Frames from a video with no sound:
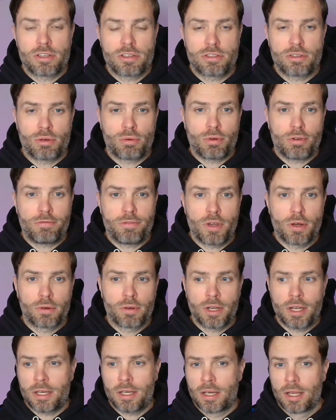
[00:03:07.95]
So if you're
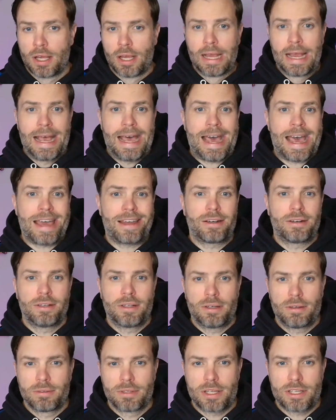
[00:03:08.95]
in, I don't
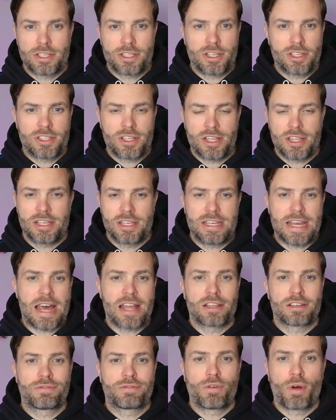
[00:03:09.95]
know, let's just say the
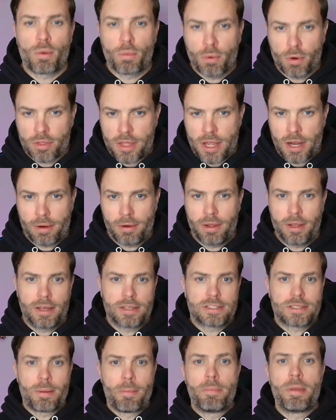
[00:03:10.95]
Dallas-Fort Worth area,
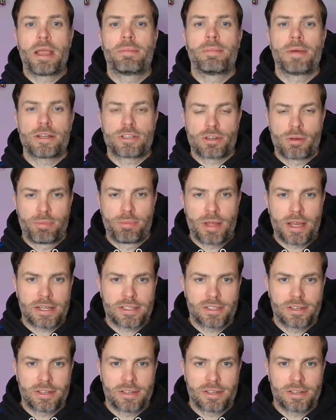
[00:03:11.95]
it's a big metroplex.